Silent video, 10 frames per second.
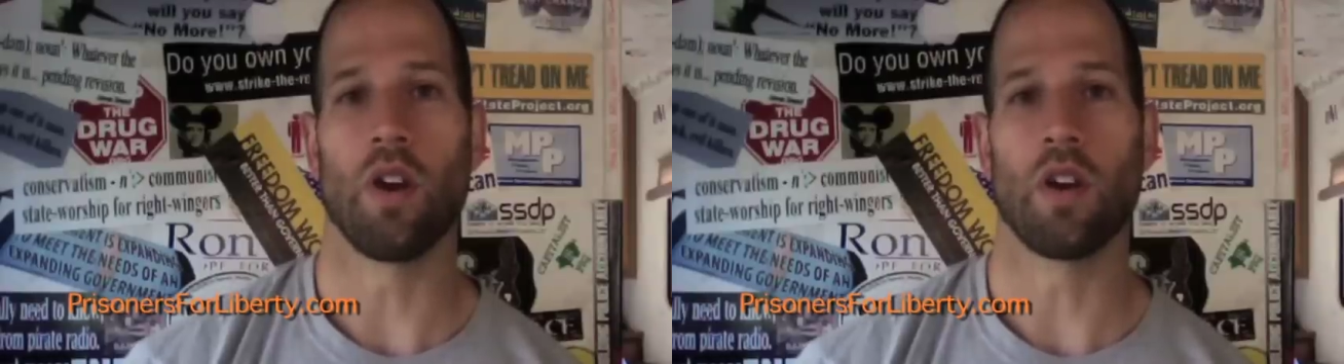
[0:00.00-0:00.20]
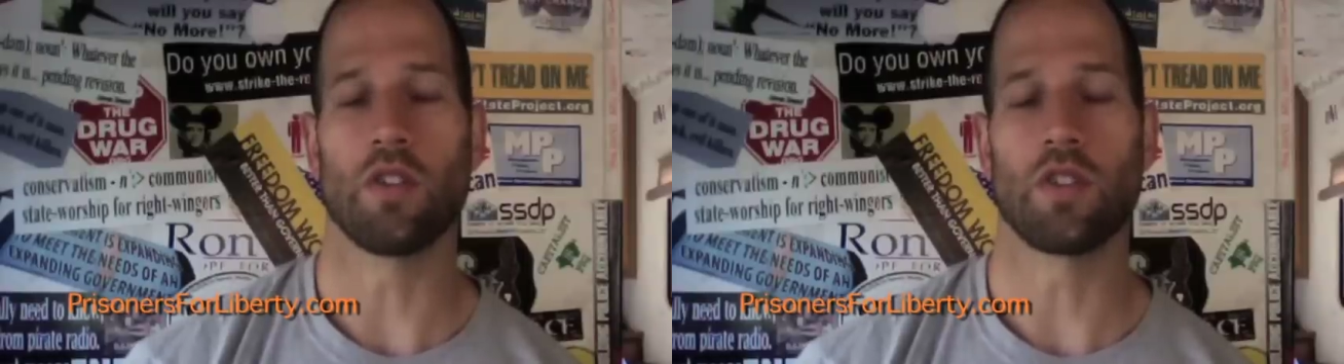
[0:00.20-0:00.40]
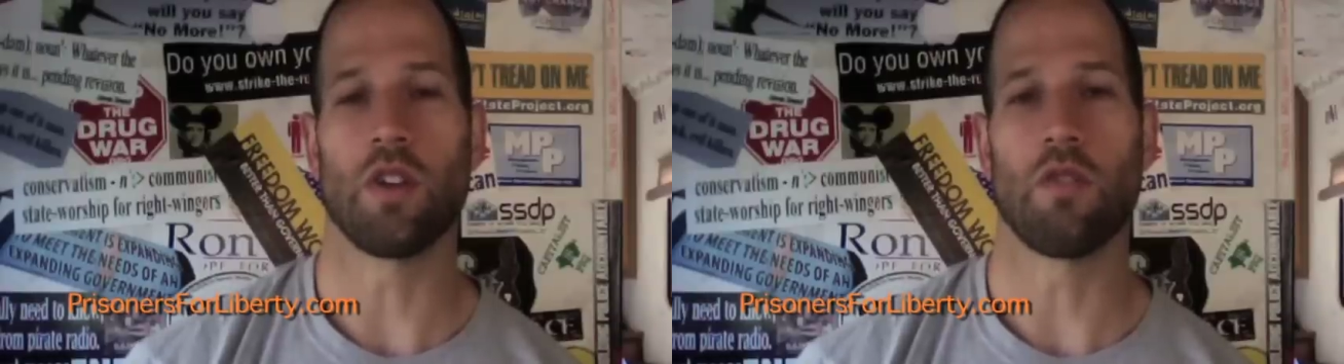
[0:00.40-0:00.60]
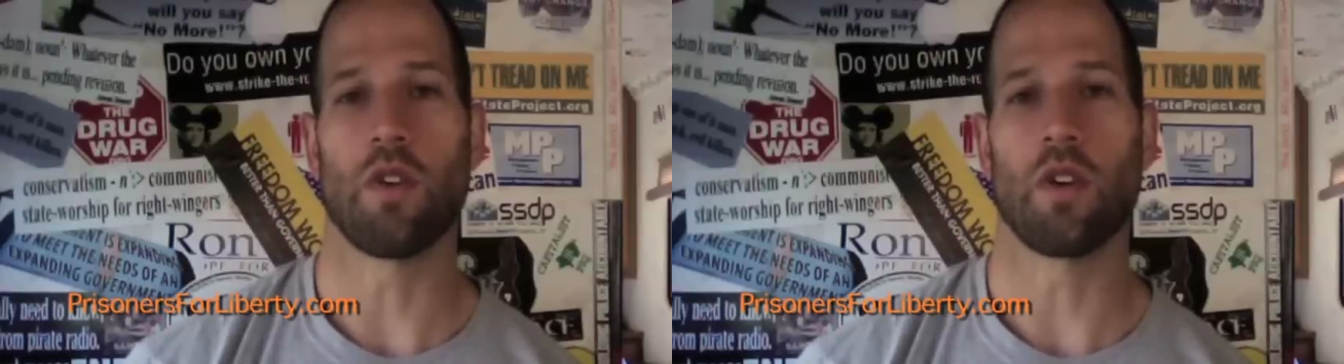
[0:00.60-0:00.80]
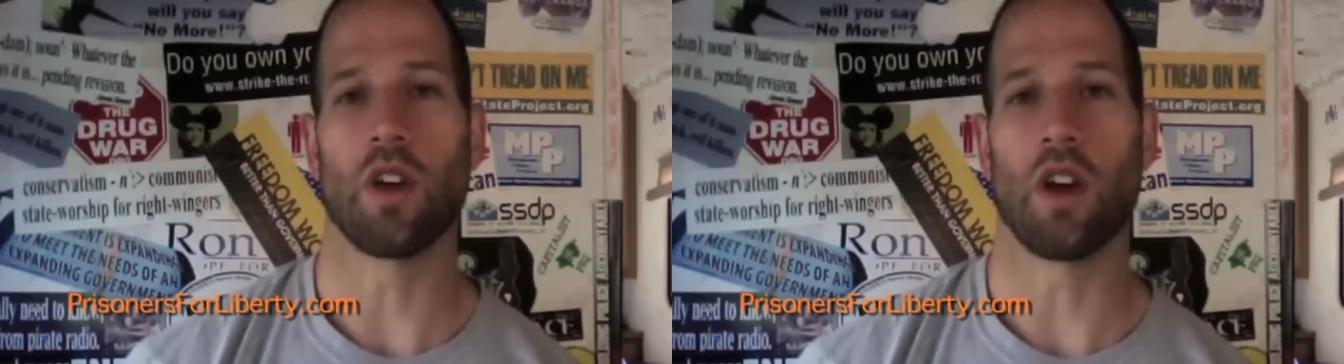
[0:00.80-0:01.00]
out just how
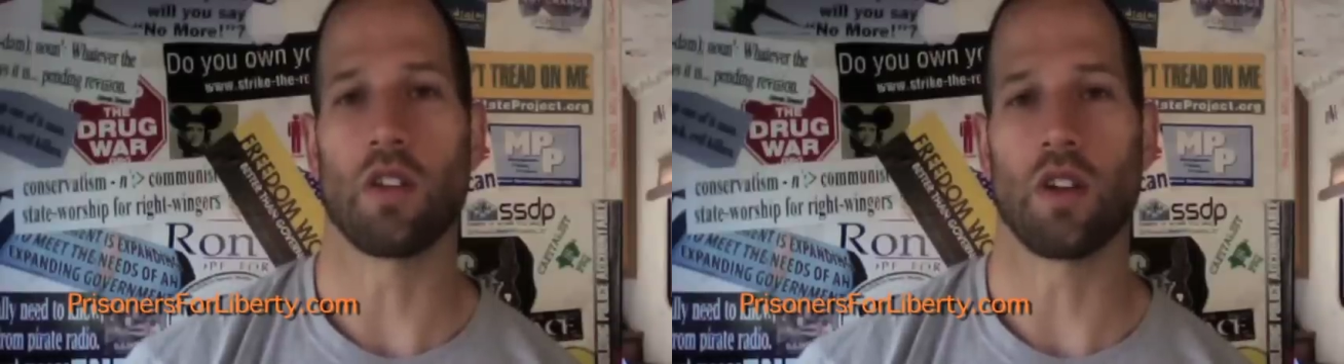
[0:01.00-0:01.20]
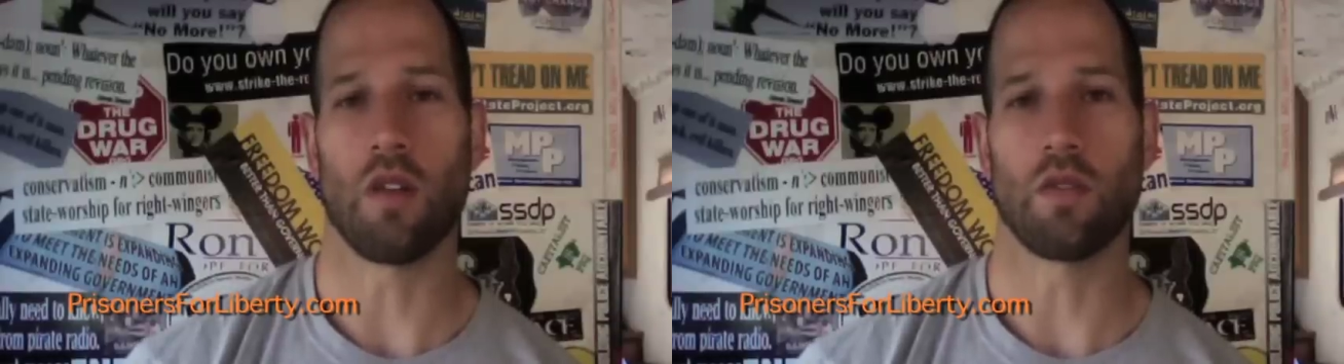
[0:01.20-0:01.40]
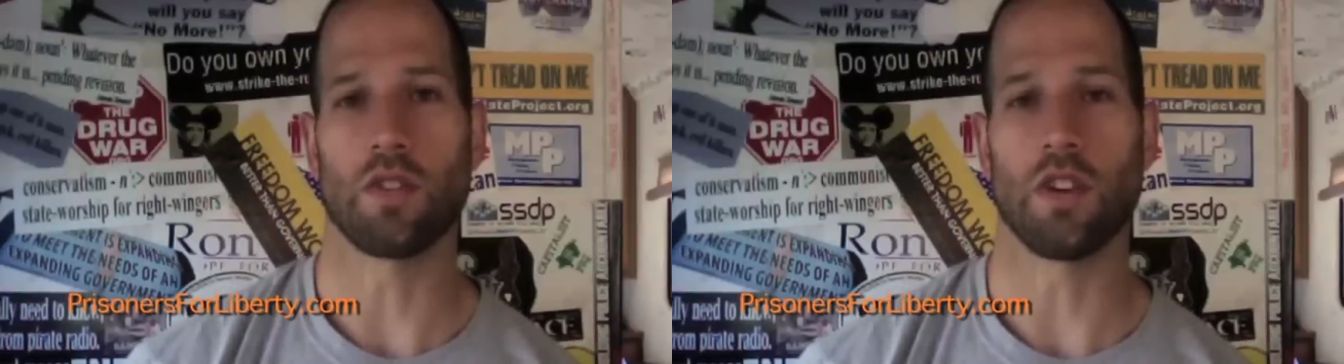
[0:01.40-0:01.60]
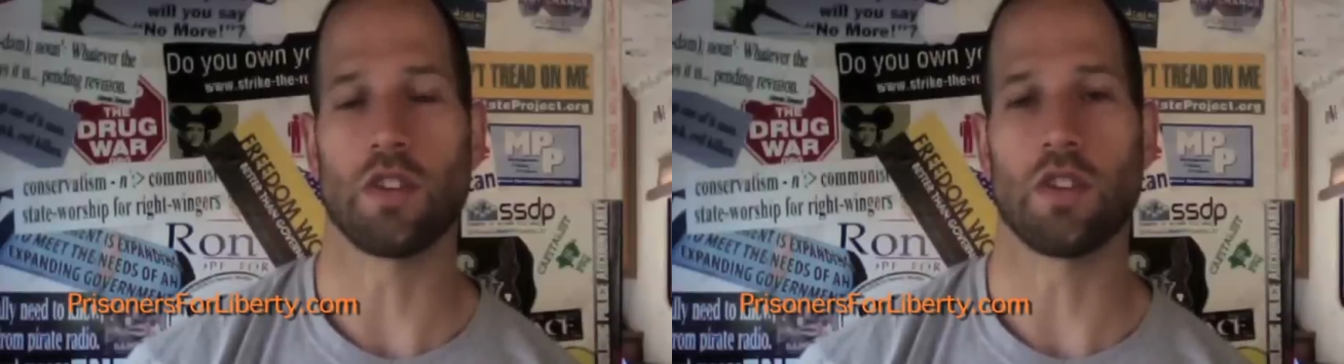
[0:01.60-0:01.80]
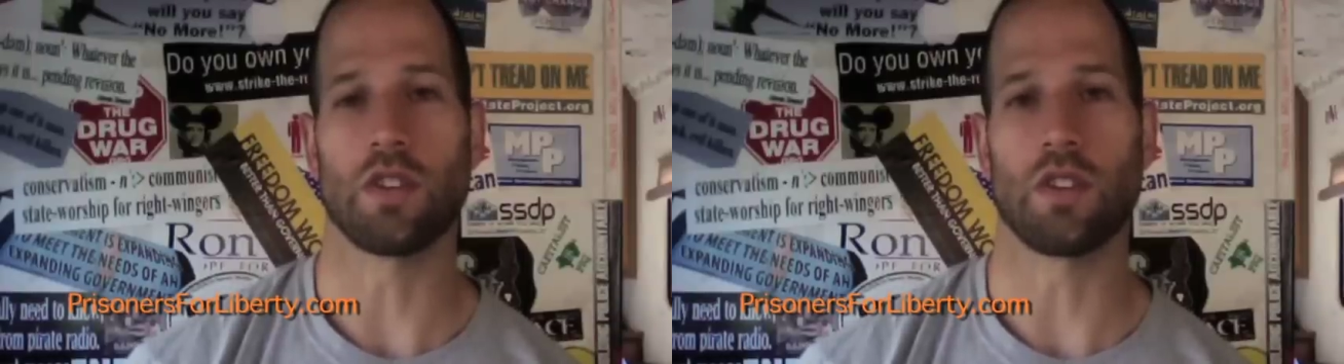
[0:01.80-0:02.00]
far gone the
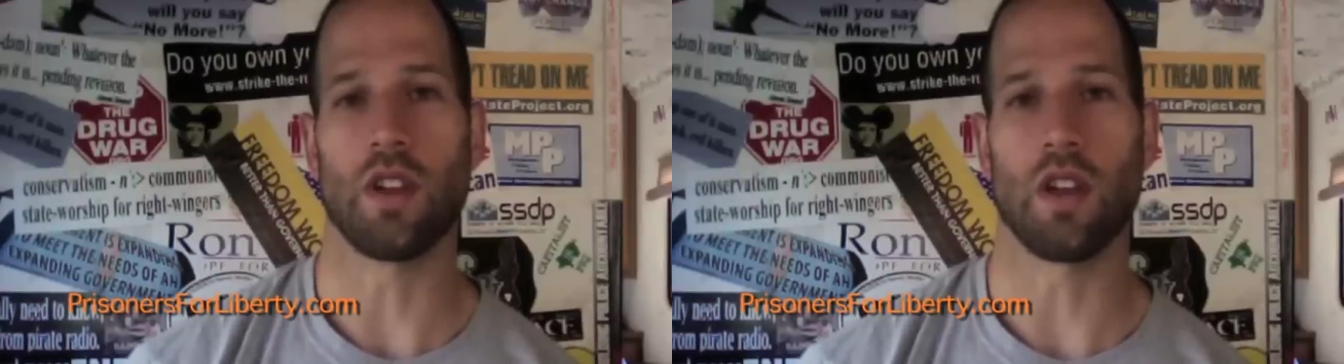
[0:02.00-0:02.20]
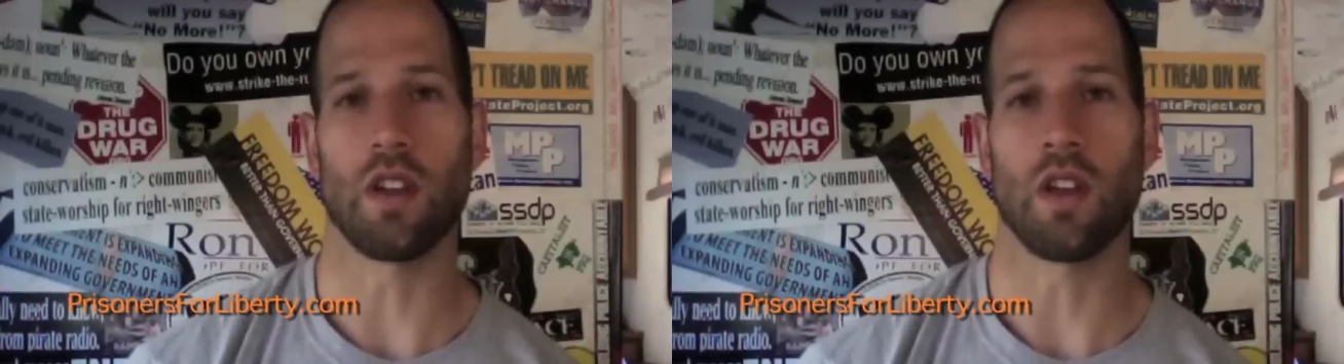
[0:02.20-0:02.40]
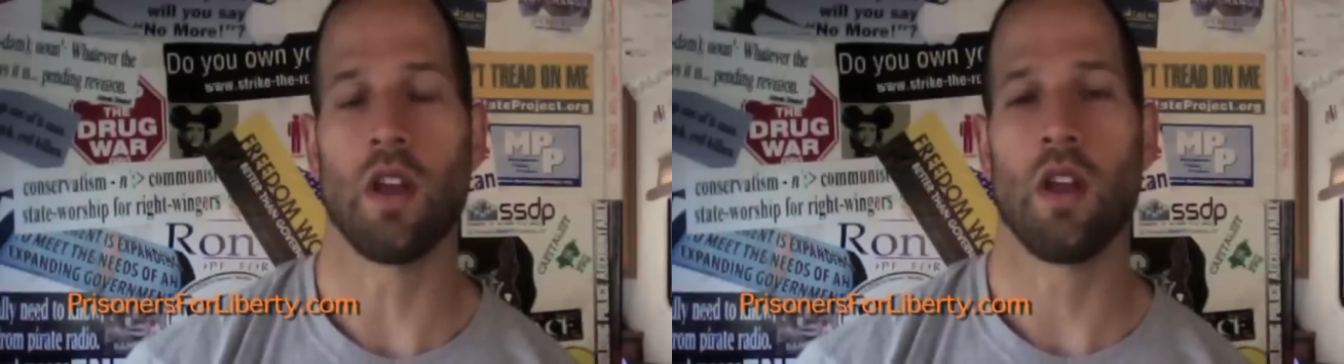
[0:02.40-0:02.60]
conversation is today,